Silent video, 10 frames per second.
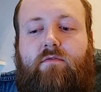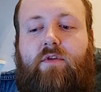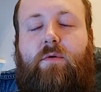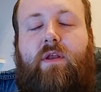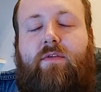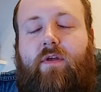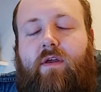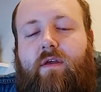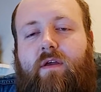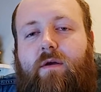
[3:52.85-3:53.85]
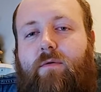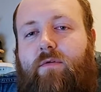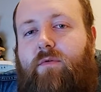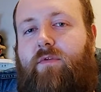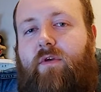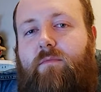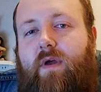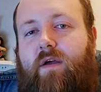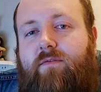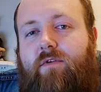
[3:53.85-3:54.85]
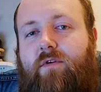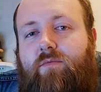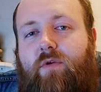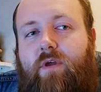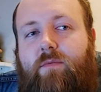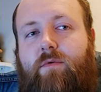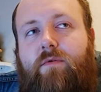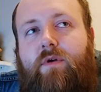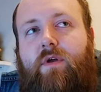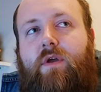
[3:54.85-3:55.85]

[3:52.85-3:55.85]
do anything else with him after Unbreakable.